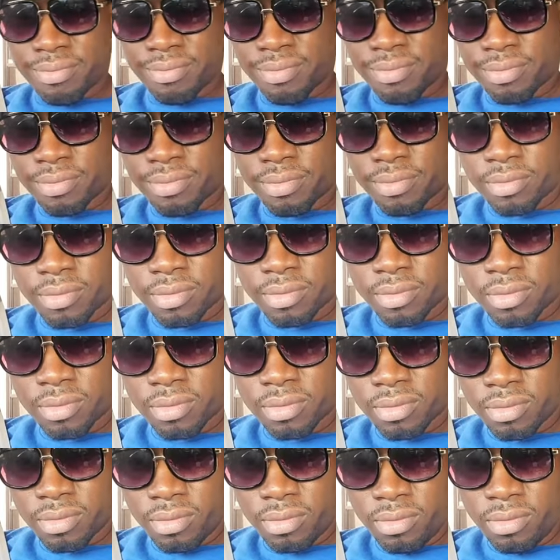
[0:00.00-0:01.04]

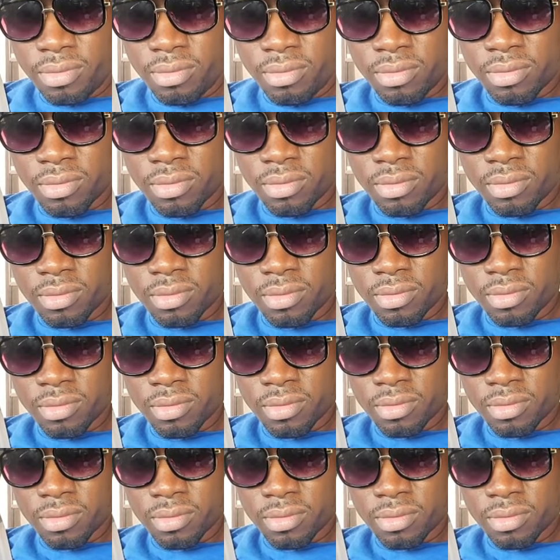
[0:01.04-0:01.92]
No one is speaking in this clip.